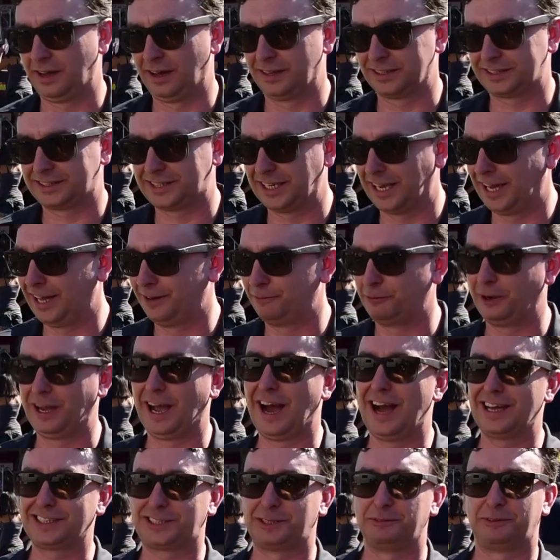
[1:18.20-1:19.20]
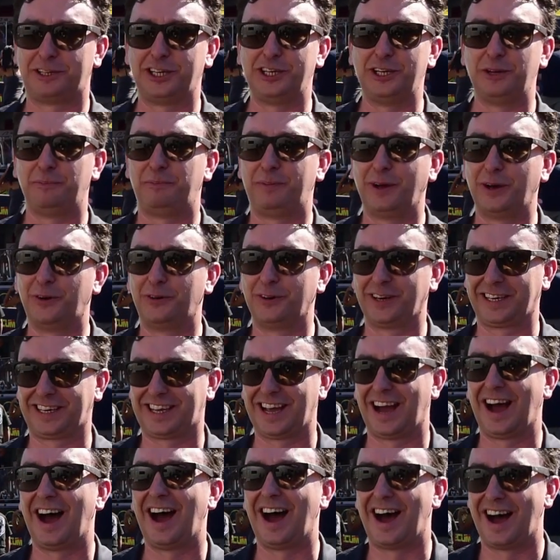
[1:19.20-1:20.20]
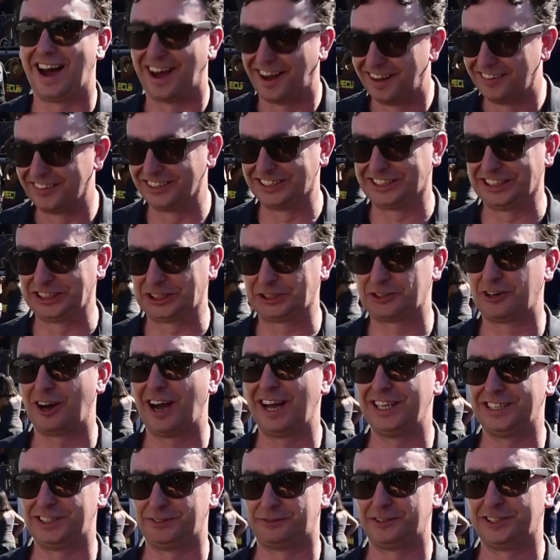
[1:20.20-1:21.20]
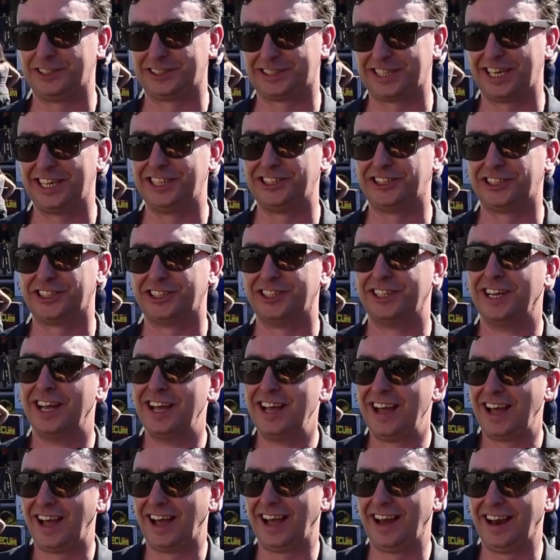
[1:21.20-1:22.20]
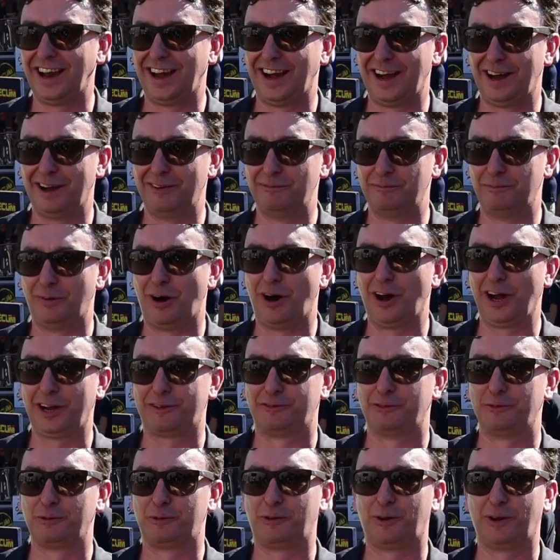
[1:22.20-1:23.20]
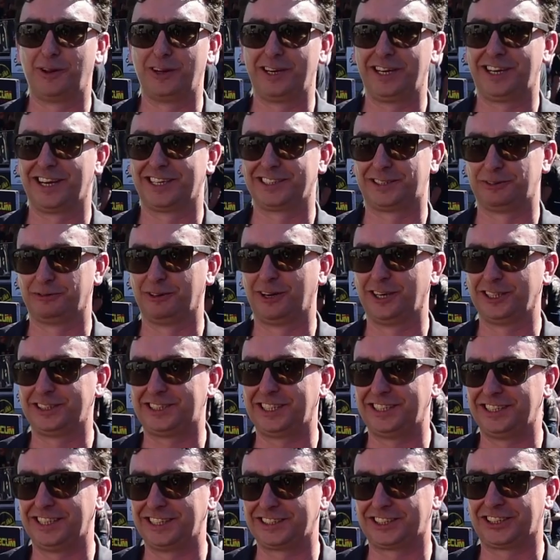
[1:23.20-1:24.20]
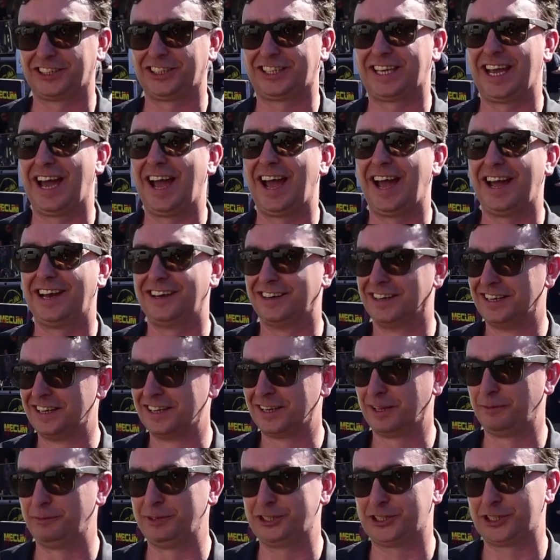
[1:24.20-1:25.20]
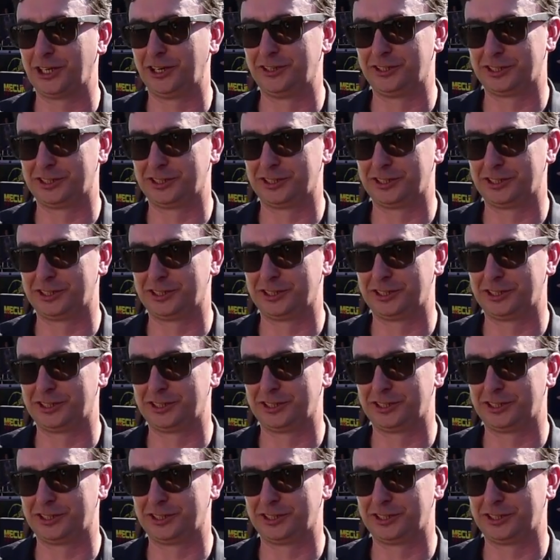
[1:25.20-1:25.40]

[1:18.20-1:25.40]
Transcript: said, we asked them, could you build a car that's as crazy for this engine? And Mike from Quality Custom Rides said, yes, I can. Let me show you